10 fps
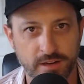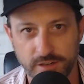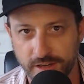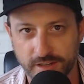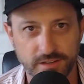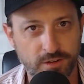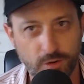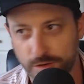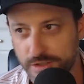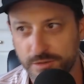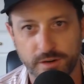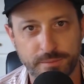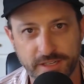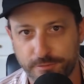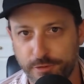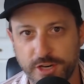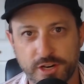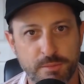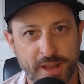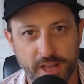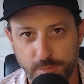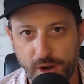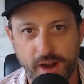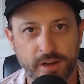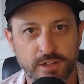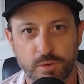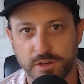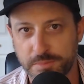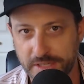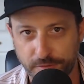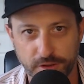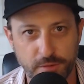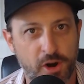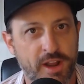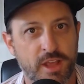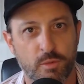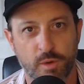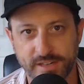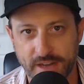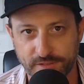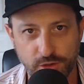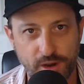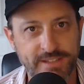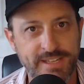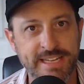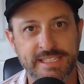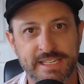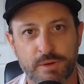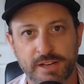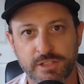And you can, of course, you want to be differentiated. You're making a product, you want it to be different in the market, you want it to have its own identity, right?